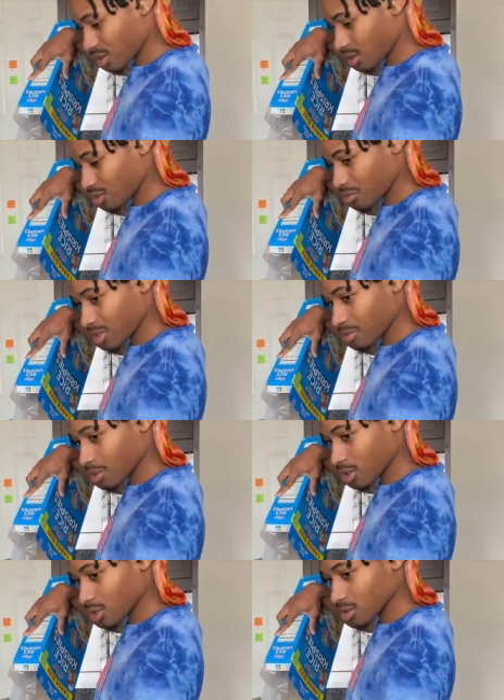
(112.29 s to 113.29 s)
Yeah, you made
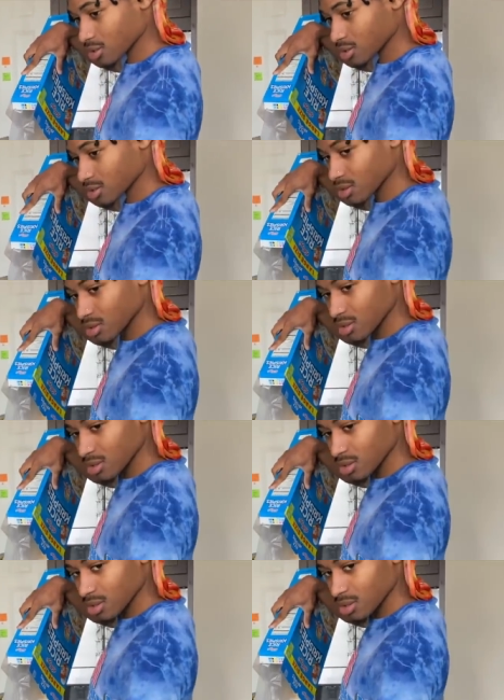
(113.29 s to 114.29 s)
pause. We're gonna do
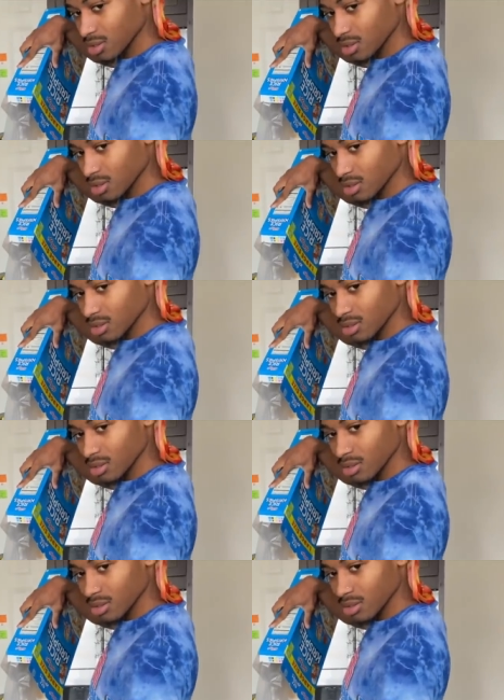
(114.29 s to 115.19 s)
the pause challenge today.